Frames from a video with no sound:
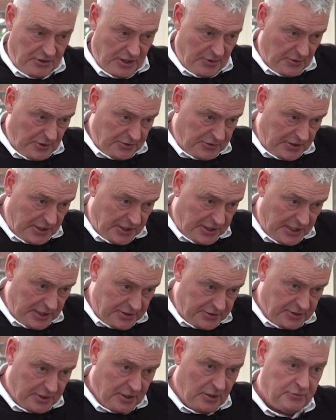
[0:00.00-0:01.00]
They wanted the
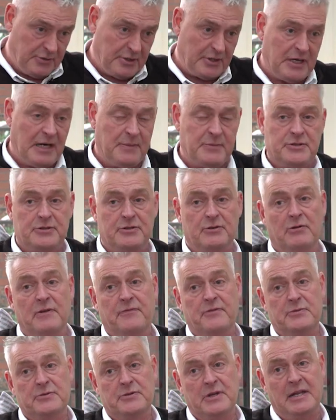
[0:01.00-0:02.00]
kids to go to grammar school
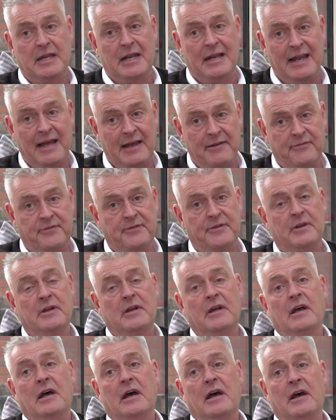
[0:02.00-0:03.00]
if there was any left.
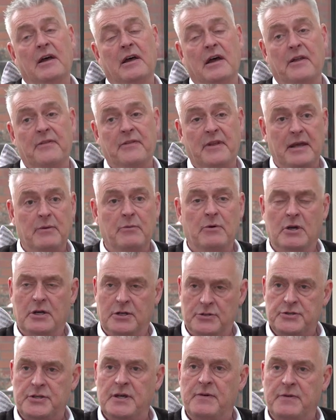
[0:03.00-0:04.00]
and they were
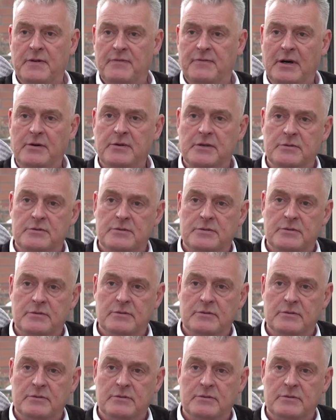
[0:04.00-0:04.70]
Conservative values.